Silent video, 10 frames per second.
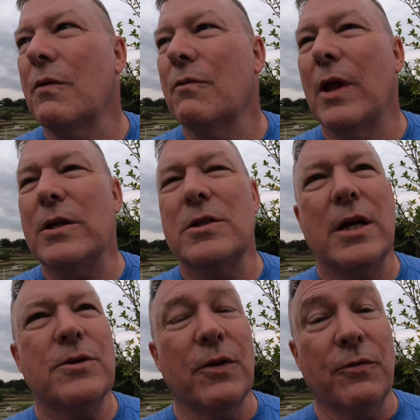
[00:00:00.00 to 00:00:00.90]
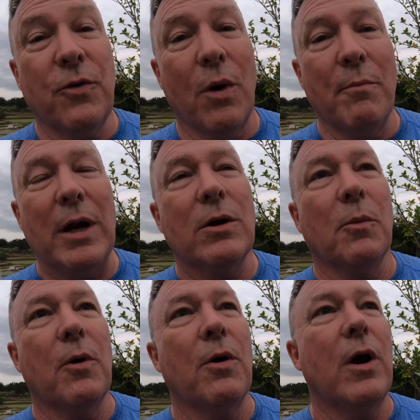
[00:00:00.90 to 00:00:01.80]
That stands for the Foreign Medical
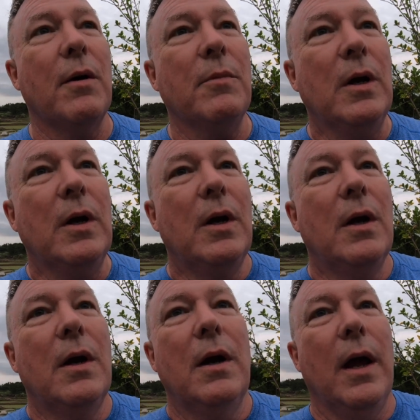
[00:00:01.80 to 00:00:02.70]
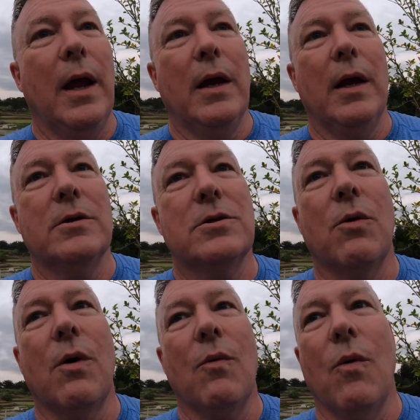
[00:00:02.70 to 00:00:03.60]
Program. And
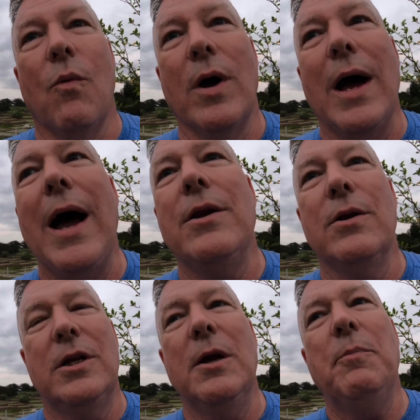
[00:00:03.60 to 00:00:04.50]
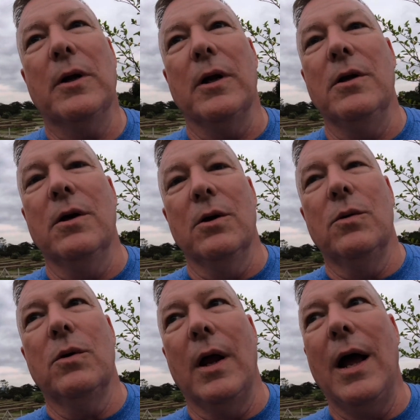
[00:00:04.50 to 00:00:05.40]
so what I typically
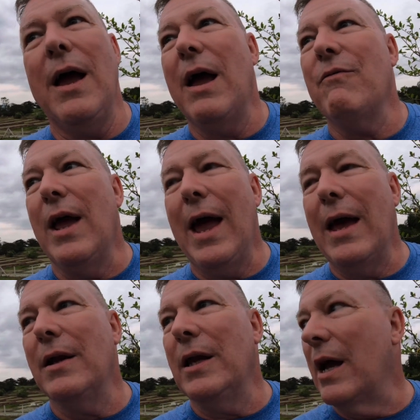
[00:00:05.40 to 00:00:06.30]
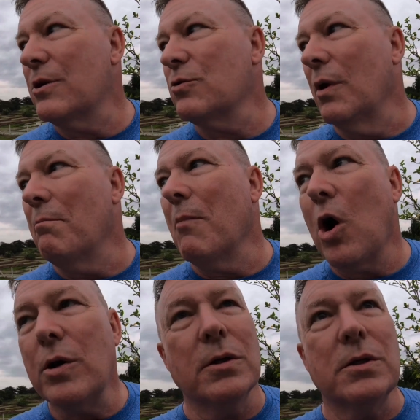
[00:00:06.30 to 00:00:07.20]
do, and I haven't had any actual
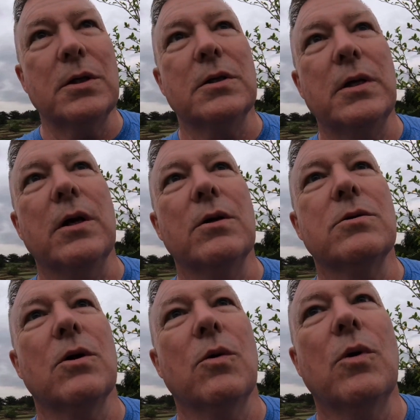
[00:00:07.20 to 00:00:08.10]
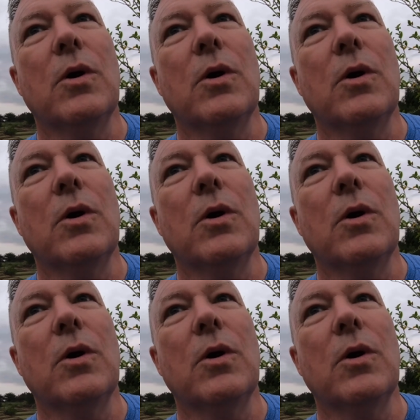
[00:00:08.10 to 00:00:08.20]
emergencies here, so